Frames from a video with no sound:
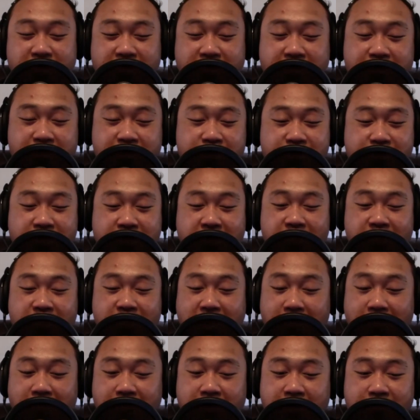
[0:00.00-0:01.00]
they just kind of
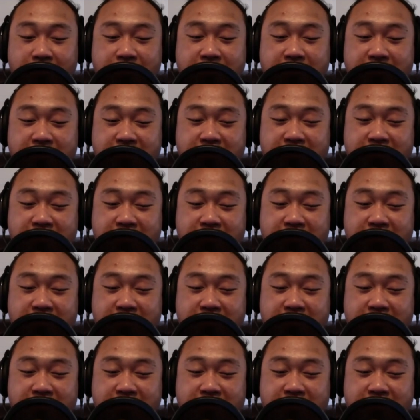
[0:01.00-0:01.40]
wrapped up their